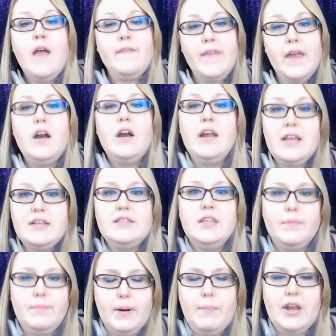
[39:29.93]
there is
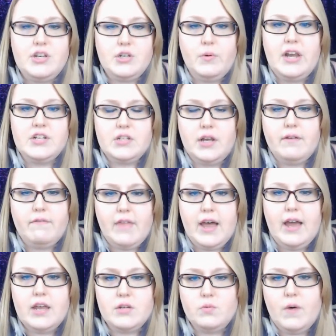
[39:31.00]
the perpetuation of
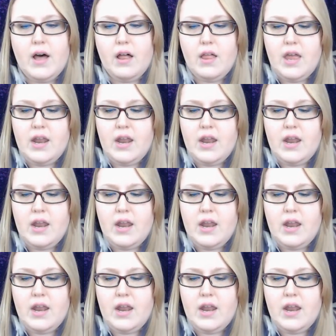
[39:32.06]
that as well.